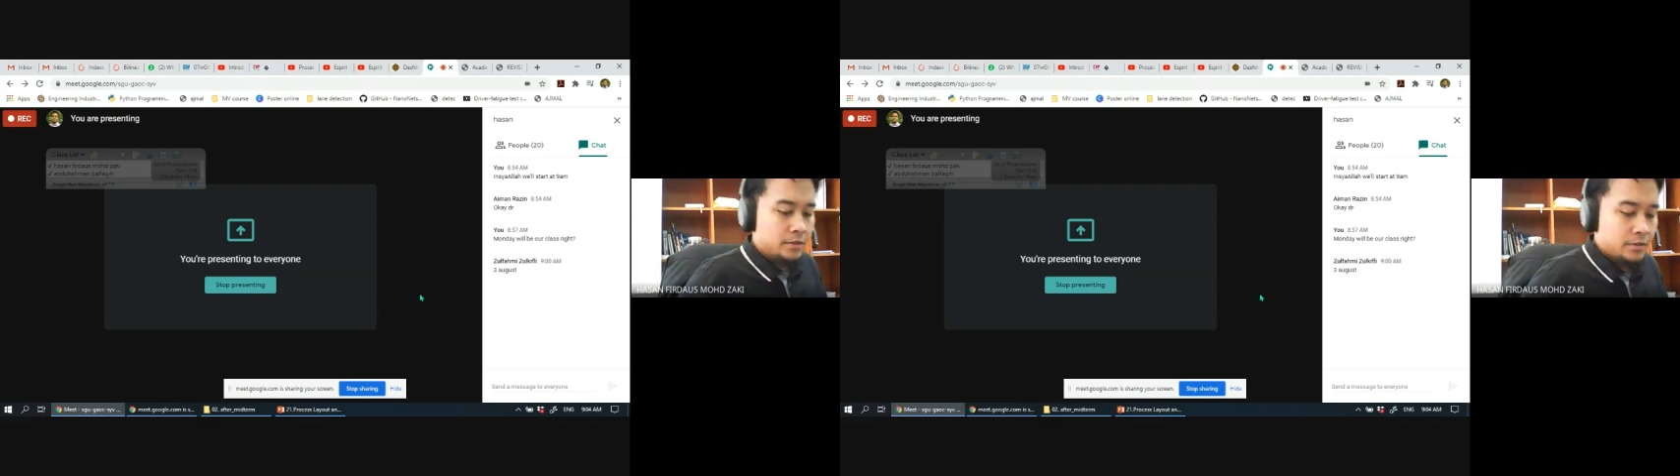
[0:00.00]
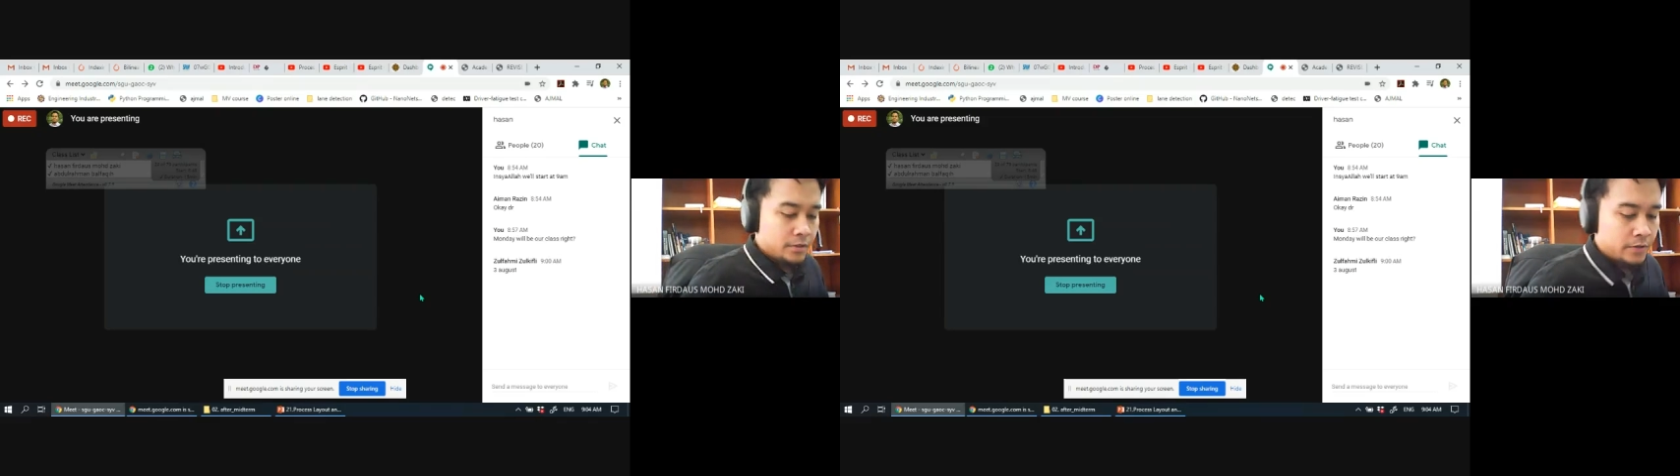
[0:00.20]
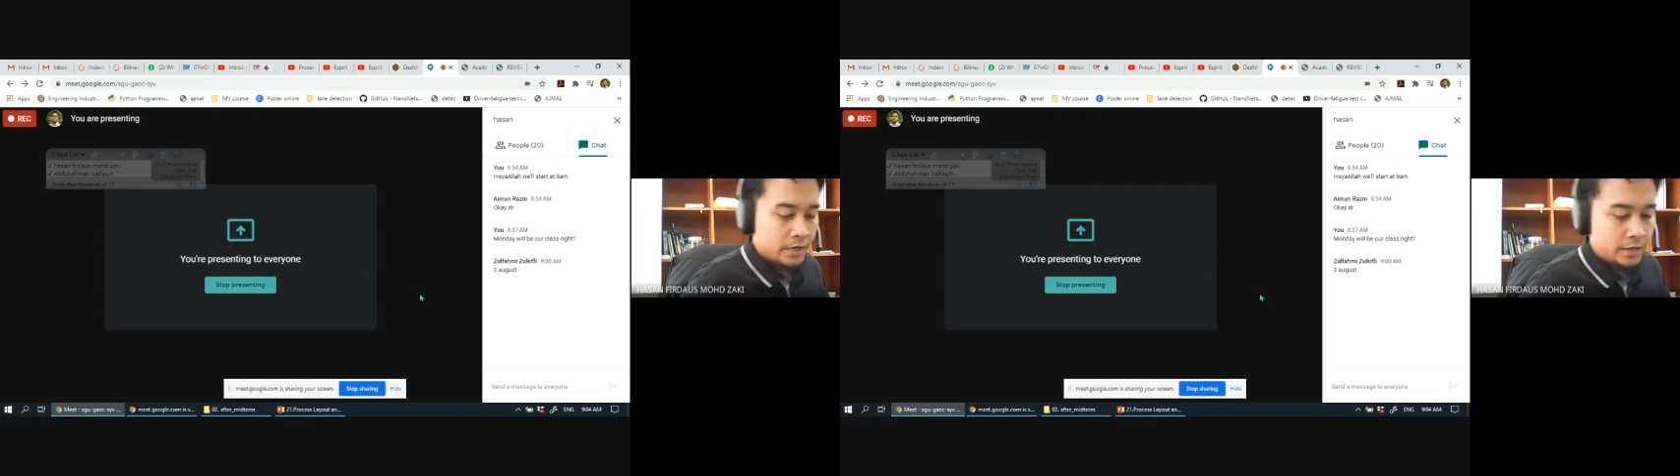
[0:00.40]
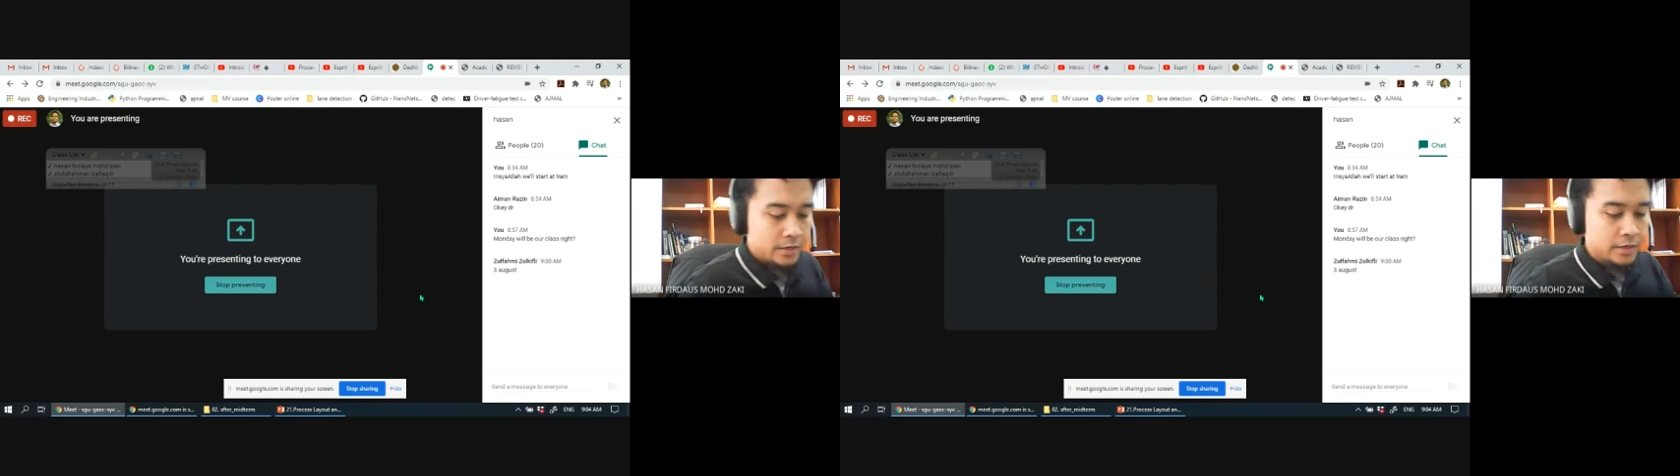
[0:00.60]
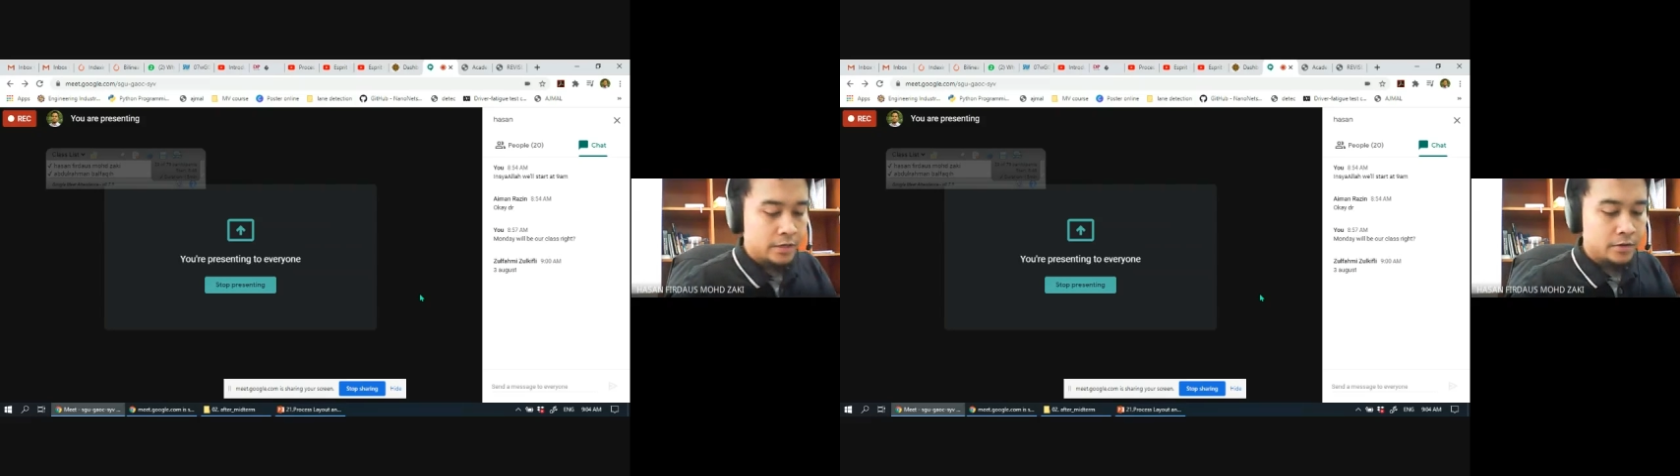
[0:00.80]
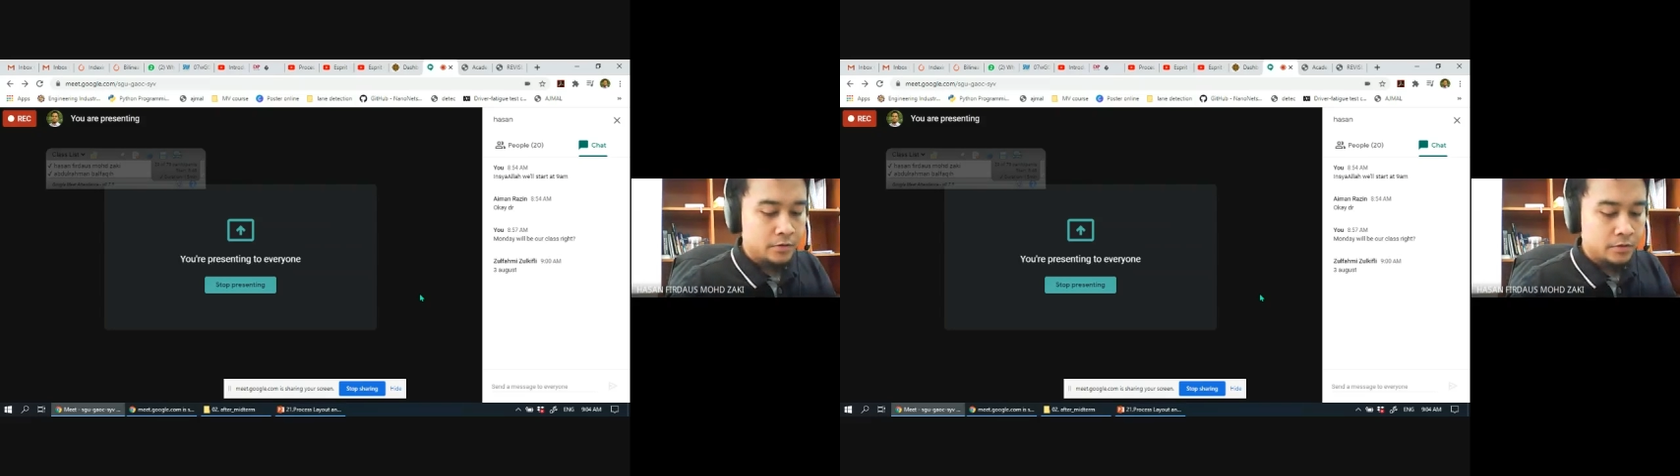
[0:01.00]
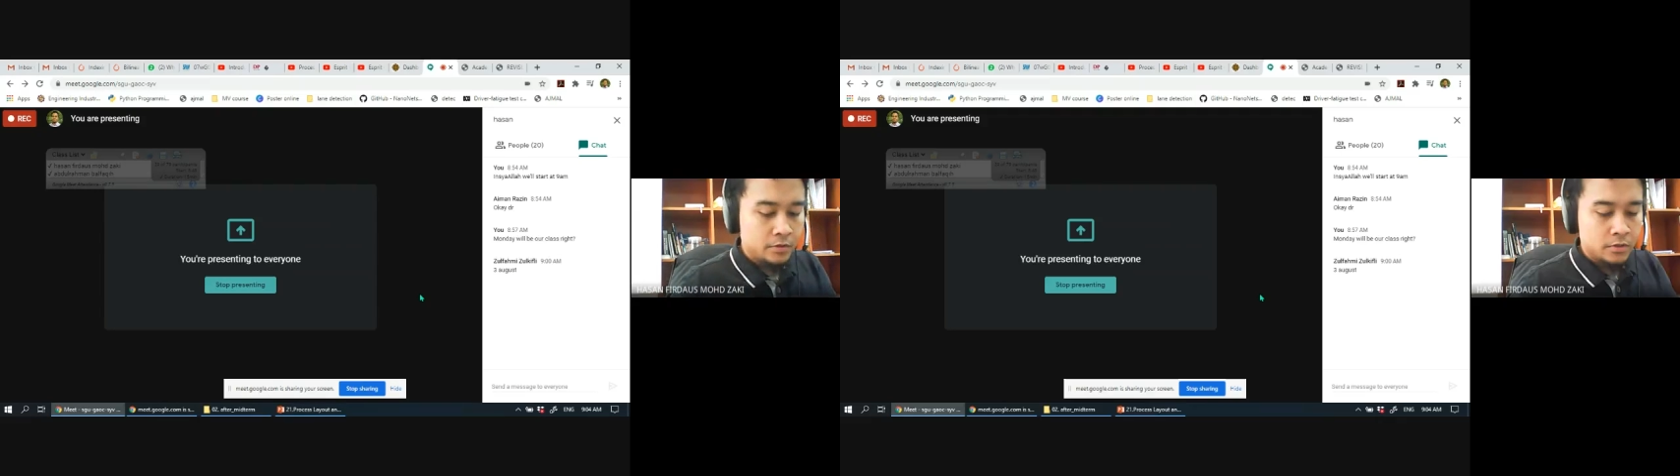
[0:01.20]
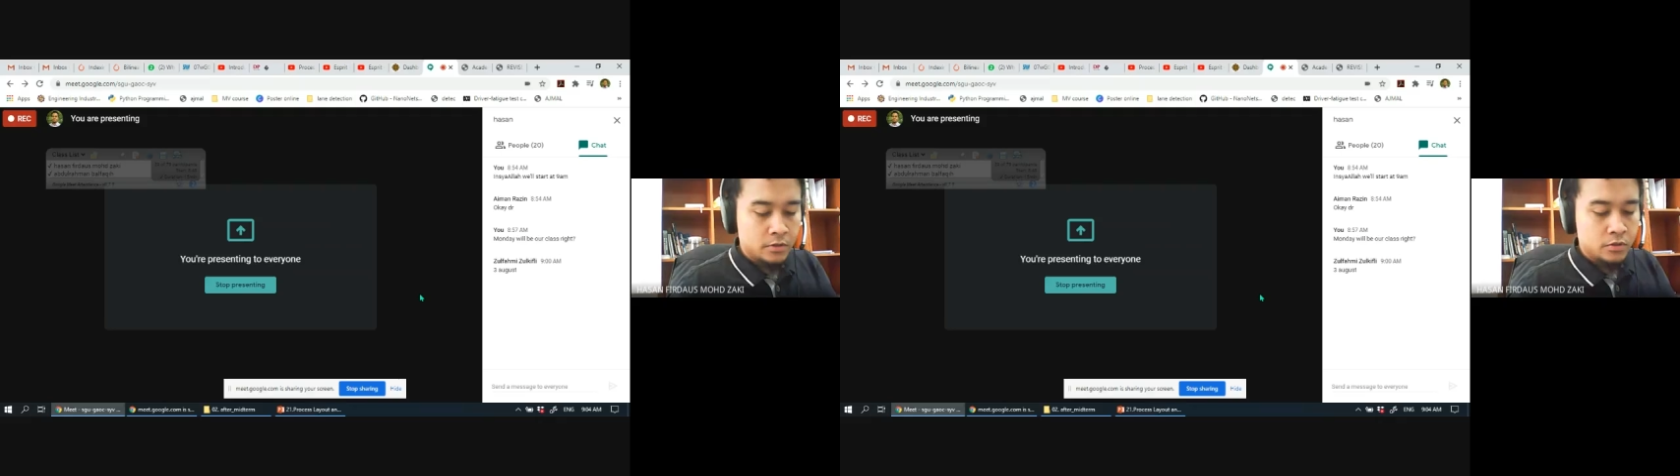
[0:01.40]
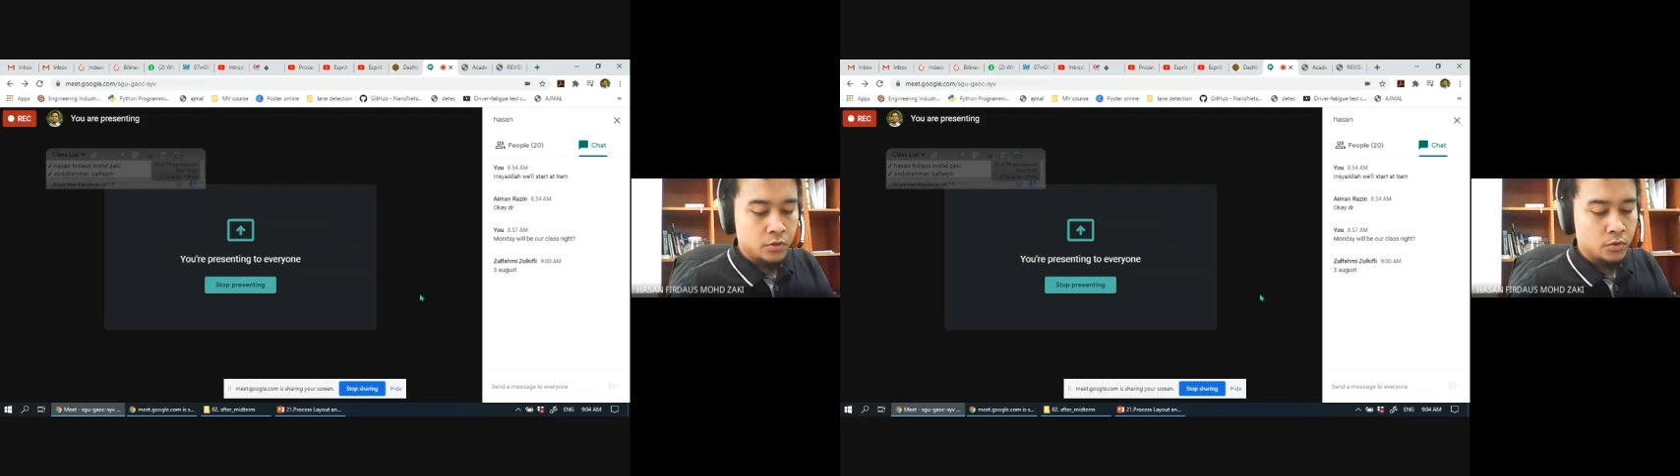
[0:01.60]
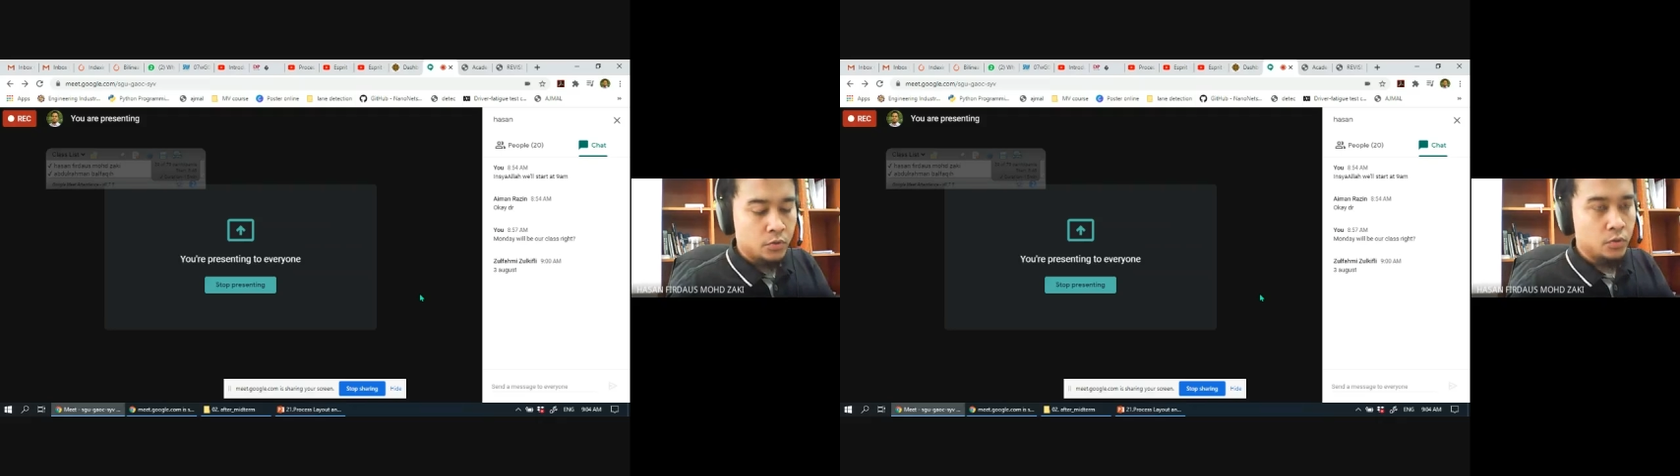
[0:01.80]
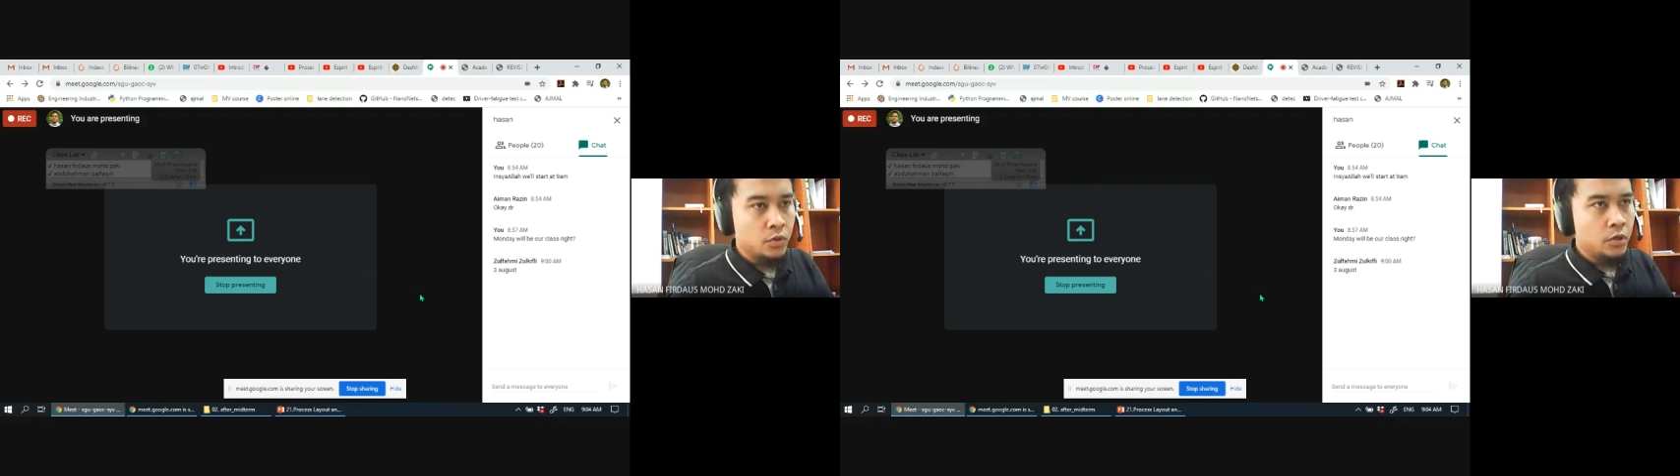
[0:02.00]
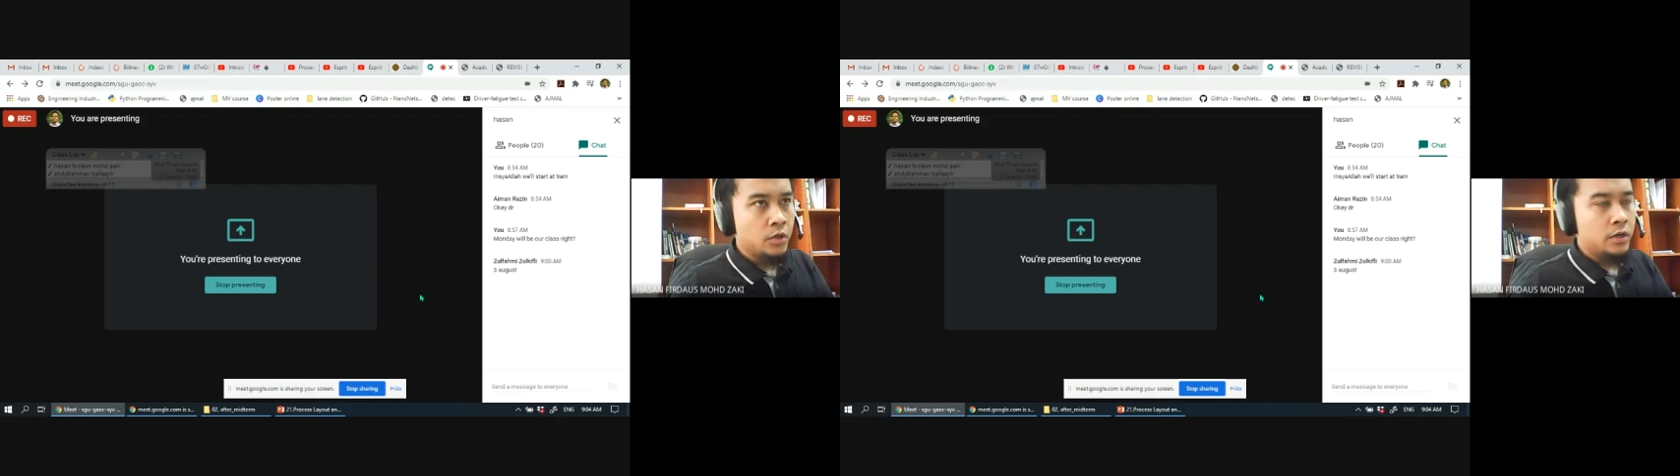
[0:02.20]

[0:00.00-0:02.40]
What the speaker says: All right, layout. So